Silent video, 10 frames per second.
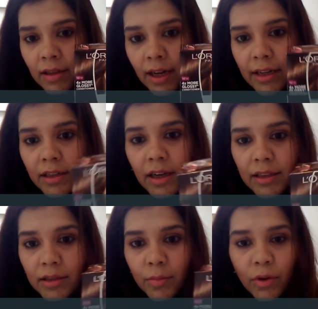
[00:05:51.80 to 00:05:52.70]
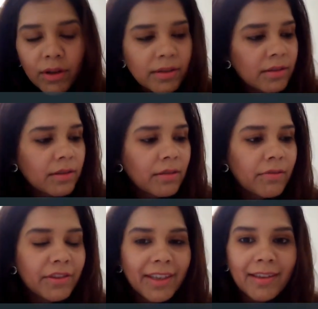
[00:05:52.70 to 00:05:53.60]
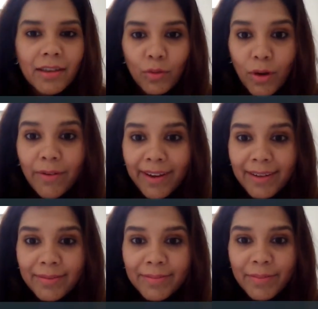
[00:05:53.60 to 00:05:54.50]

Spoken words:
and the other box which I threw away